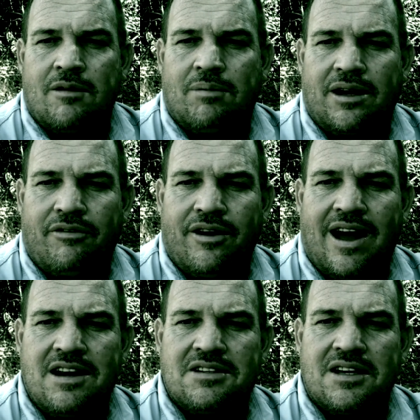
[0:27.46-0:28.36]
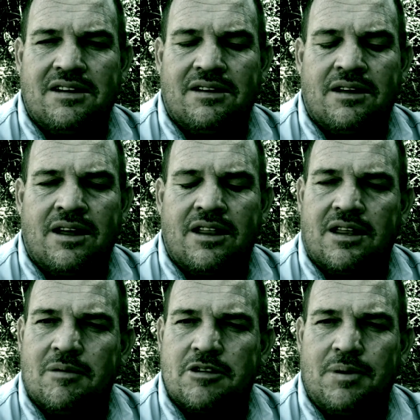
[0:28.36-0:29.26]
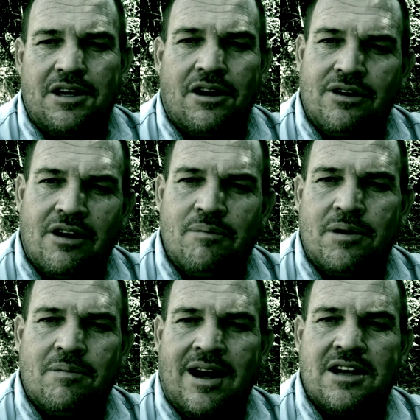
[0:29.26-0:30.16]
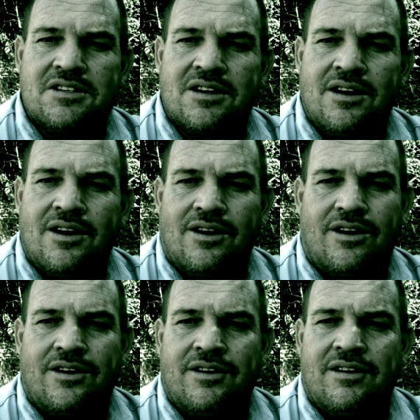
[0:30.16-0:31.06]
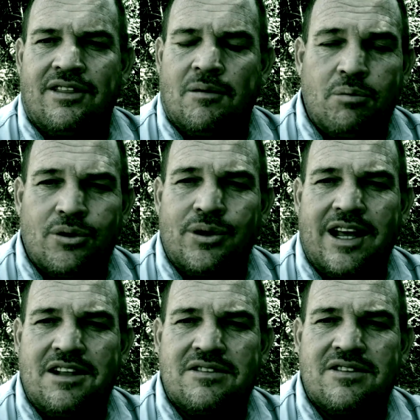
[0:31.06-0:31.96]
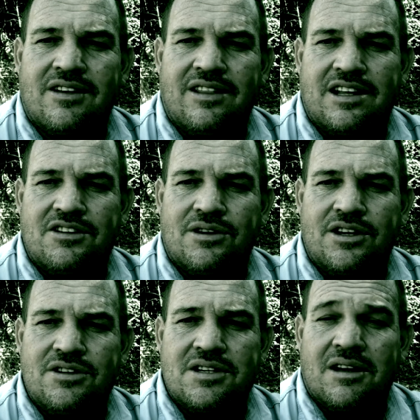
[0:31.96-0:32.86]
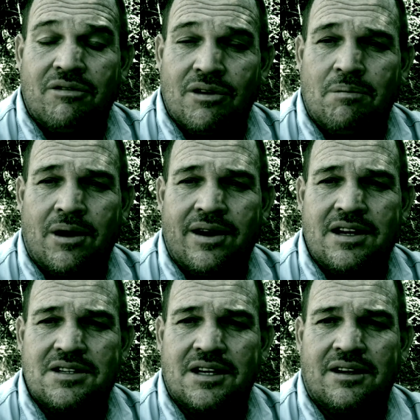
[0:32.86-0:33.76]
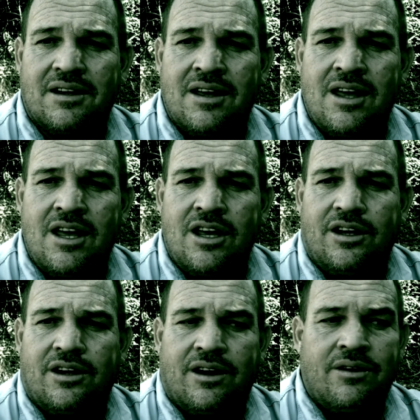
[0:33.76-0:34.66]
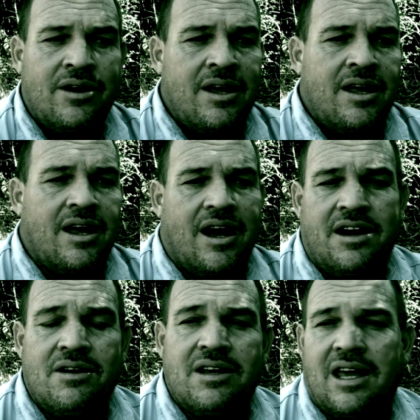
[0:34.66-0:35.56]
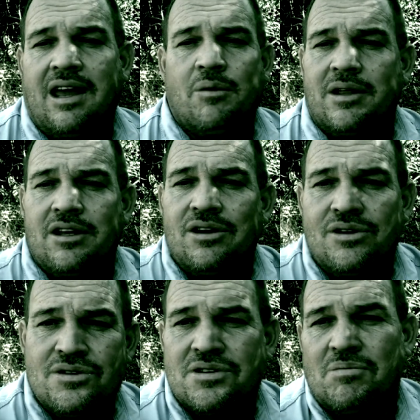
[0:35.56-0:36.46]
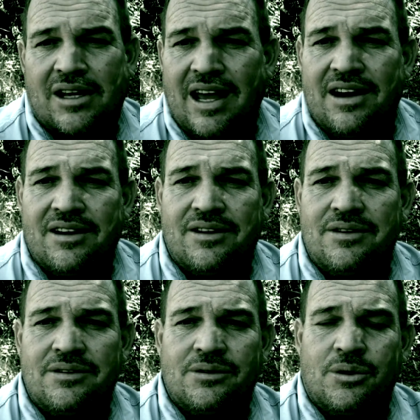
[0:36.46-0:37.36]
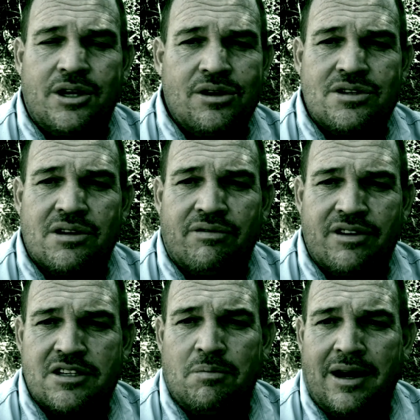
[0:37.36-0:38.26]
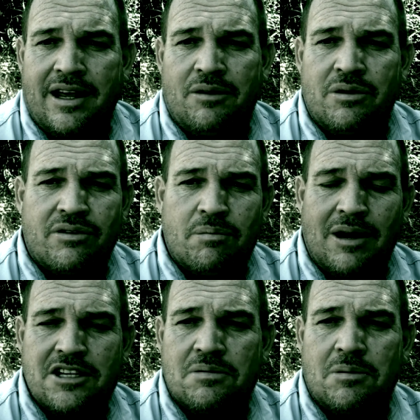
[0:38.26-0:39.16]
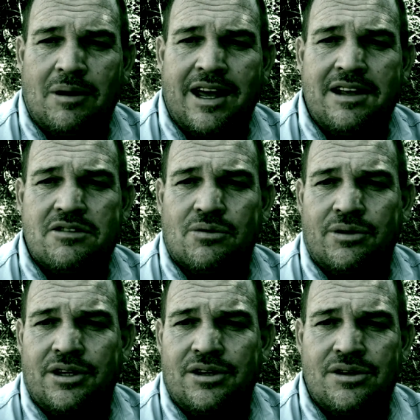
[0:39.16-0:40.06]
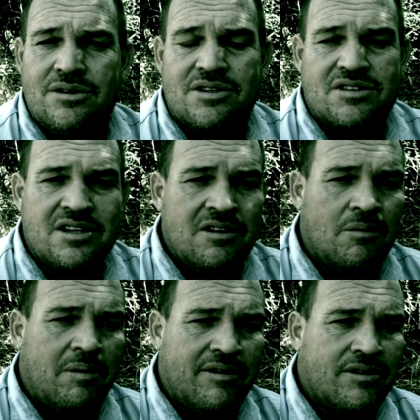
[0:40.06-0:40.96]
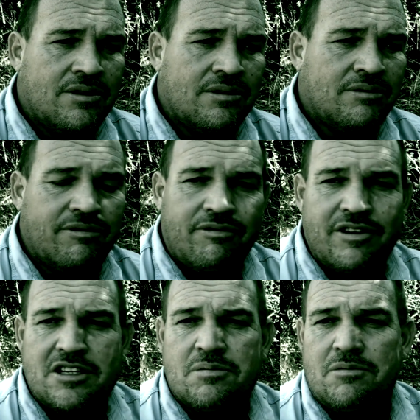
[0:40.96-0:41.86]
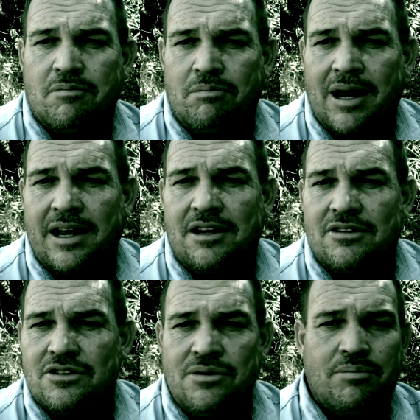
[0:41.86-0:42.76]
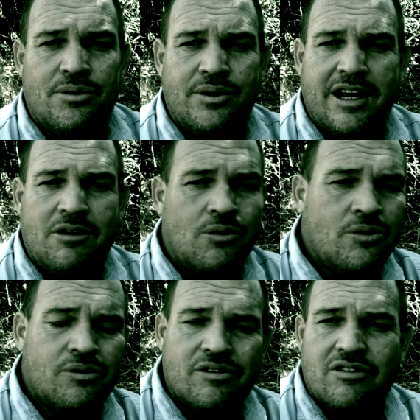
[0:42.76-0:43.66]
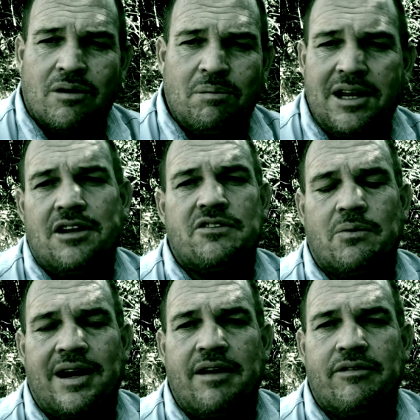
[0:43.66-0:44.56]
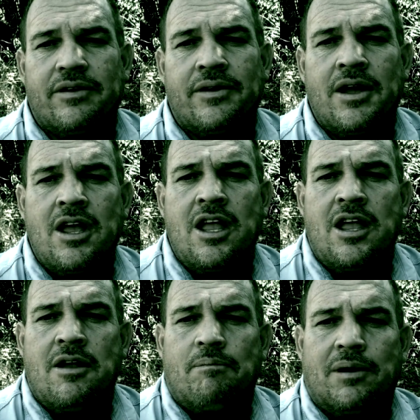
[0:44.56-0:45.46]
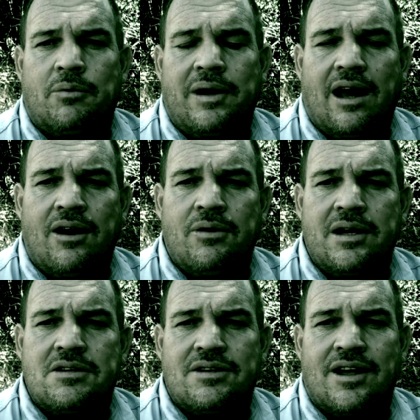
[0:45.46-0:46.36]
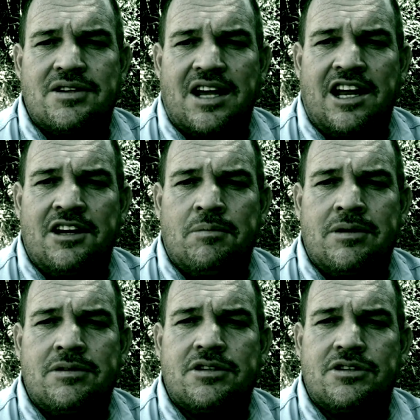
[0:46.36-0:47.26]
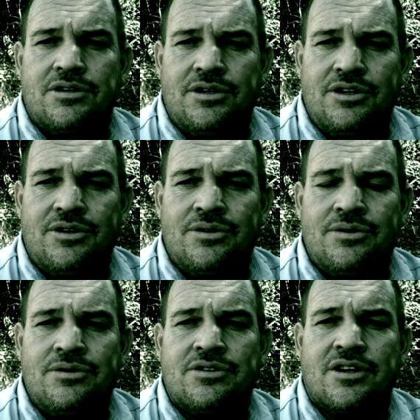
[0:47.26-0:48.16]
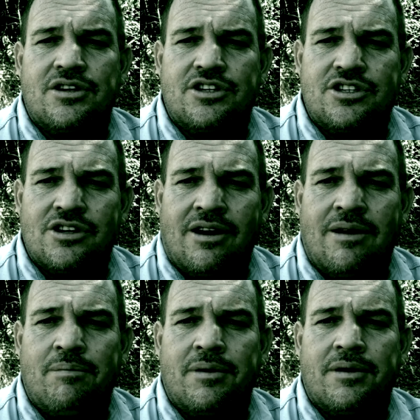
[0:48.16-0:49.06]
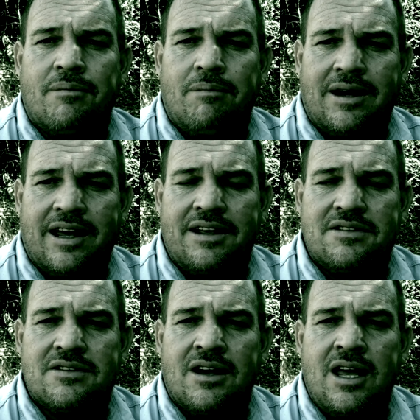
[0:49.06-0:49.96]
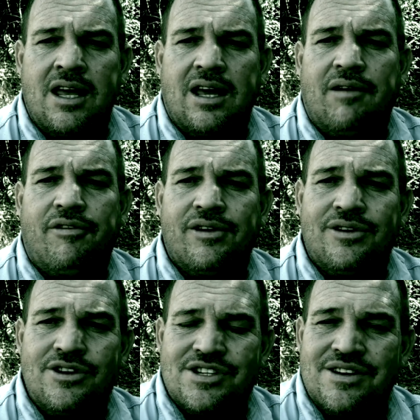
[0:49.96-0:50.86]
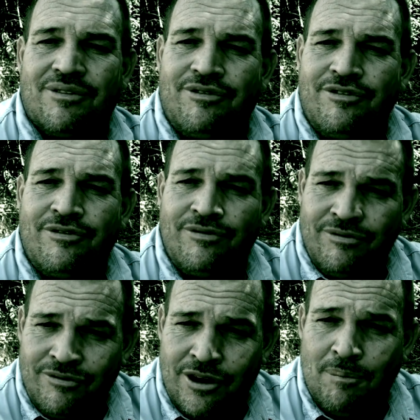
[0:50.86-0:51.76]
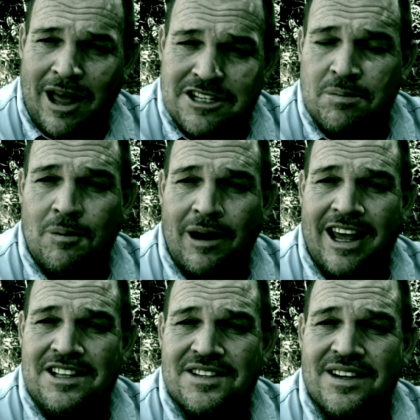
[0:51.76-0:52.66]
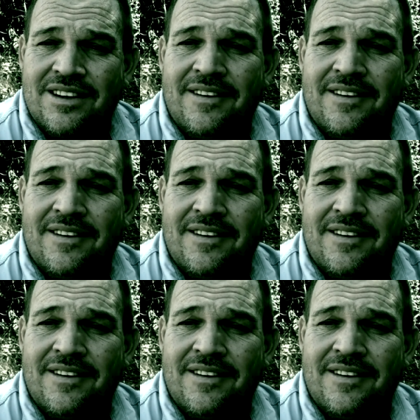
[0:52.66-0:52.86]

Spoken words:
But if you're hunting, there must be no compromise on the broadheads that you're using if you're bow hunting. You know, I don't care whether you use a mechanical or you use a fixed blade with replaceable blades, or you use a single bevel fixed blade, two broadhead, or it's got bleeders or whatever. But we owe it to those animals to use sharp blades. If you're using replaceable blades,